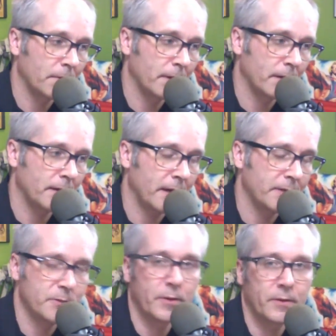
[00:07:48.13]

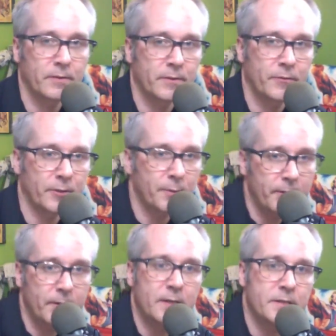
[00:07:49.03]
engaging with different
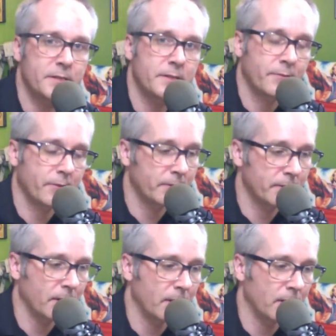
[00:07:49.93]
communities and
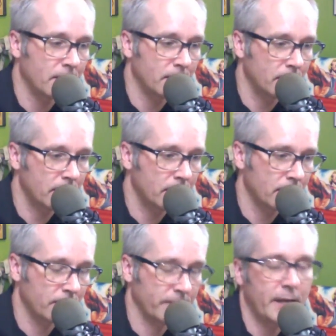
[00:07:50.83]
different uh,
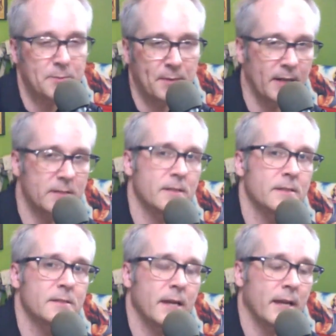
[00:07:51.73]
learning experiences.